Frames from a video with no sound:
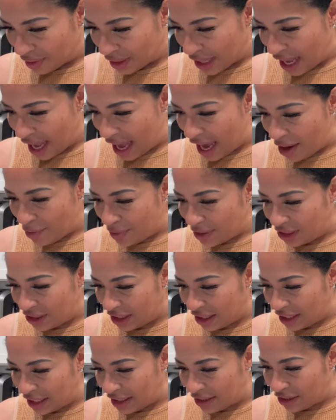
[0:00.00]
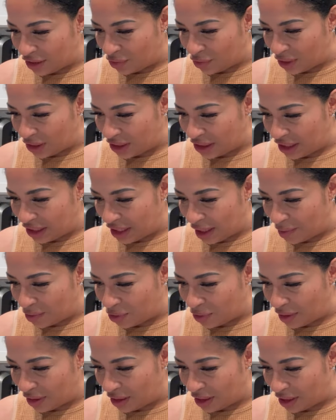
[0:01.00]
Hey, Regina. Regina, I'm
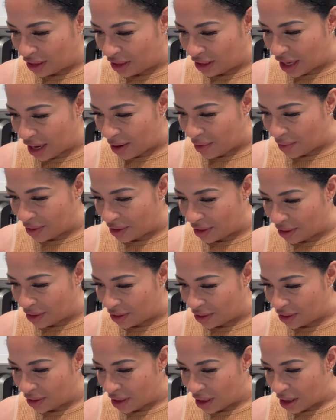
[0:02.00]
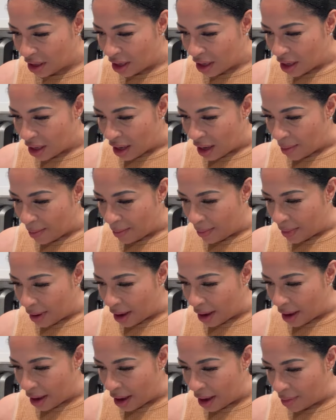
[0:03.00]
doing good. How are you?
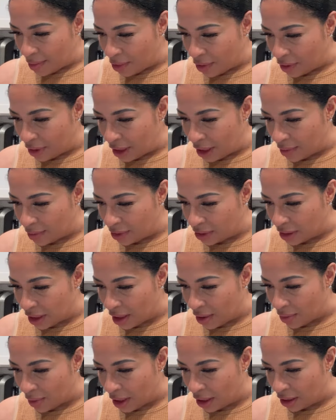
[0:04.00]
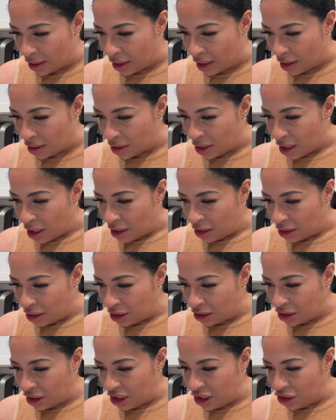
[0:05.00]
I'm on Amazon right now.
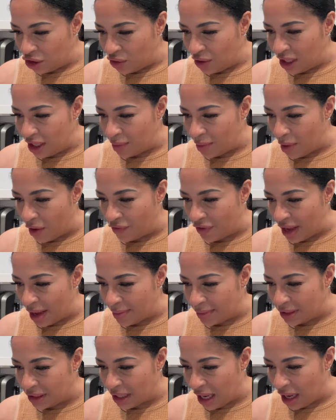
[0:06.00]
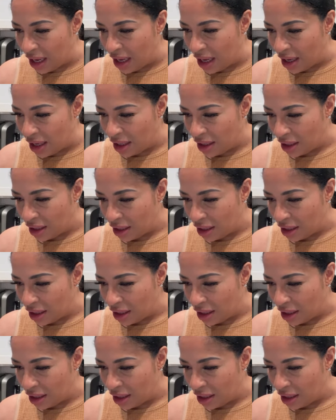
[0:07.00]
Tashina, you get them off Amazon?